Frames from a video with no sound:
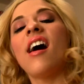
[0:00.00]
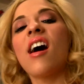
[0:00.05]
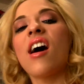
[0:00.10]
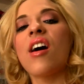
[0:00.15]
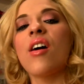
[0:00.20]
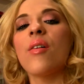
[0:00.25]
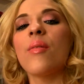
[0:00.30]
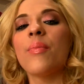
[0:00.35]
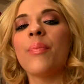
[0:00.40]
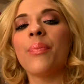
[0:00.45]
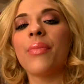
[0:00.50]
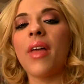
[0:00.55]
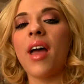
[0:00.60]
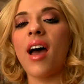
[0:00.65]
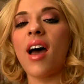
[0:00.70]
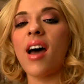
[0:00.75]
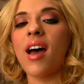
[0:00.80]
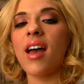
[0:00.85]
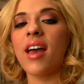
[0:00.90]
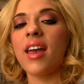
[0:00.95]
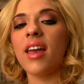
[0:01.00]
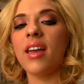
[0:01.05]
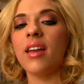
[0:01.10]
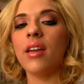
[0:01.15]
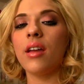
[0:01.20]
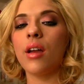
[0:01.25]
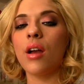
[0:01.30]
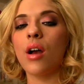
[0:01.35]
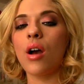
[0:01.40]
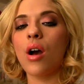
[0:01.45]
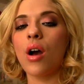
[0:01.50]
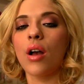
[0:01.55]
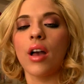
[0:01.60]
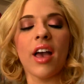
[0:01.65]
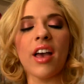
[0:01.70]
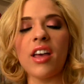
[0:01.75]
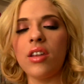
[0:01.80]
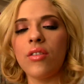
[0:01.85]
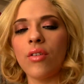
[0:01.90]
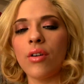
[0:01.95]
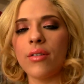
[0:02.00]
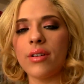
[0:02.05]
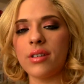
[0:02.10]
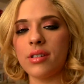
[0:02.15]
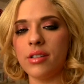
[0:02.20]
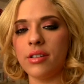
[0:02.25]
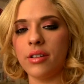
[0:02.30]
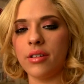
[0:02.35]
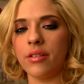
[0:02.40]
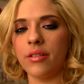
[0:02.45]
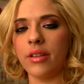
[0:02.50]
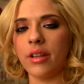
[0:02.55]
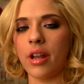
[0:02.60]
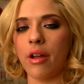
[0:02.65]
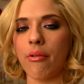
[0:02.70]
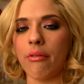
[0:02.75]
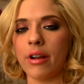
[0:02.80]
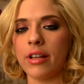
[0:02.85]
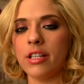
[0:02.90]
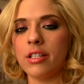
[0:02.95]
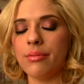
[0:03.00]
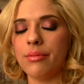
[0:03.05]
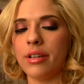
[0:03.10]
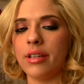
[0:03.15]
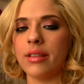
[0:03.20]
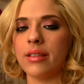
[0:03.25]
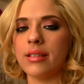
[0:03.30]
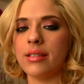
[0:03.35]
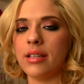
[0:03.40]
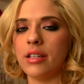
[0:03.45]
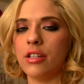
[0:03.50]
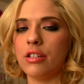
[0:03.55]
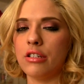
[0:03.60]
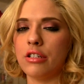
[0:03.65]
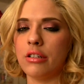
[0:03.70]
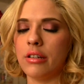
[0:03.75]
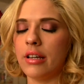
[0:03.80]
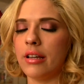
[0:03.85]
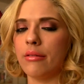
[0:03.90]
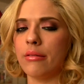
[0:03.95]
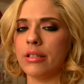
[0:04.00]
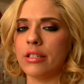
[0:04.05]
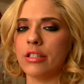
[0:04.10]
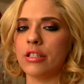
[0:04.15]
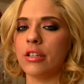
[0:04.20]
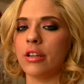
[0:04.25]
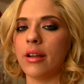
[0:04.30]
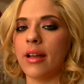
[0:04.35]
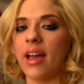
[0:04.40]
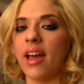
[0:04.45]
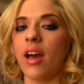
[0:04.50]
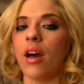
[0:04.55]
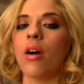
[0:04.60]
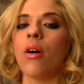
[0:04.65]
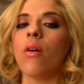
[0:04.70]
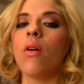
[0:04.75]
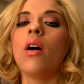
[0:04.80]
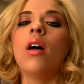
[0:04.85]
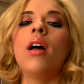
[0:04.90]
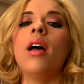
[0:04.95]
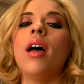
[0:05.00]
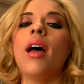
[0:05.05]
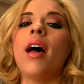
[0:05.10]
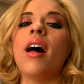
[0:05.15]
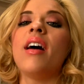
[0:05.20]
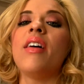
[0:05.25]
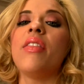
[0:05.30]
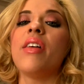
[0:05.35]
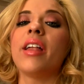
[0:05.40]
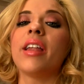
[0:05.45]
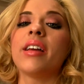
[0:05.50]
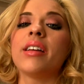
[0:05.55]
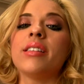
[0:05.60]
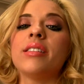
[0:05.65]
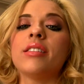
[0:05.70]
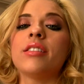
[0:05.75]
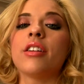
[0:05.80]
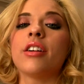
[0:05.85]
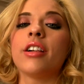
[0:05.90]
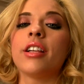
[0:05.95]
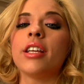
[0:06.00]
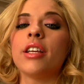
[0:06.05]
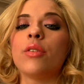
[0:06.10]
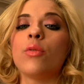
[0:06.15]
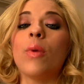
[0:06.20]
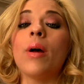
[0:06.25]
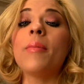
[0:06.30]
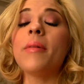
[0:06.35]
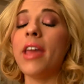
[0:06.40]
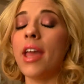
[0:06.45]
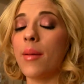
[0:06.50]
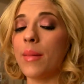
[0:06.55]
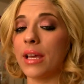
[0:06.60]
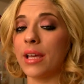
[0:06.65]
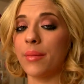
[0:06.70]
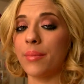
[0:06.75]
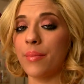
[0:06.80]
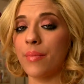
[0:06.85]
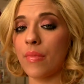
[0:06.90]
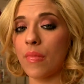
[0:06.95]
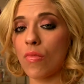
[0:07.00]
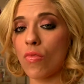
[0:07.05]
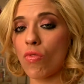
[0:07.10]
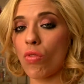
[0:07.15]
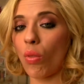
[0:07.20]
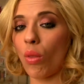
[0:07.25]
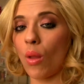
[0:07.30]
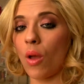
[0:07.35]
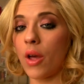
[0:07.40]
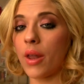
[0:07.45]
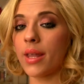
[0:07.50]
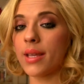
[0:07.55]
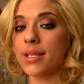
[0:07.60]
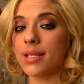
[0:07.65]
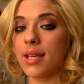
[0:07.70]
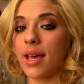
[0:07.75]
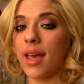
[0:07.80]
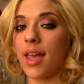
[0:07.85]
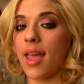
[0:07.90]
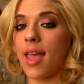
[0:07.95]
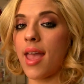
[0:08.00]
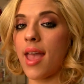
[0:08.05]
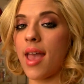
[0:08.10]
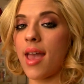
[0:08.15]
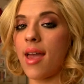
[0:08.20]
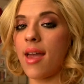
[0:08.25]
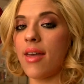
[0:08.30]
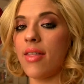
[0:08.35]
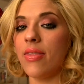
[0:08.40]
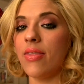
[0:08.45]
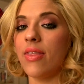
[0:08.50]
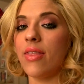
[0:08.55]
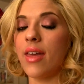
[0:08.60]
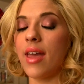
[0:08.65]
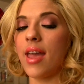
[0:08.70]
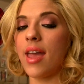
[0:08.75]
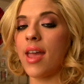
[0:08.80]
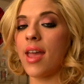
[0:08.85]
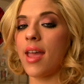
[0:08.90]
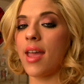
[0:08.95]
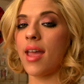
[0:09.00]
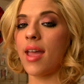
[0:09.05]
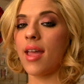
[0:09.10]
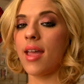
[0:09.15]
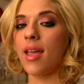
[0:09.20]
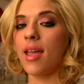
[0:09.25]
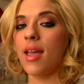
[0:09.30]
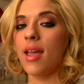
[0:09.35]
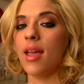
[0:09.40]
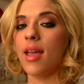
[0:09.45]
I kind of always knew that I wanted to be in this industry. I wasn't sure how. And then I started webcamming on a site, and the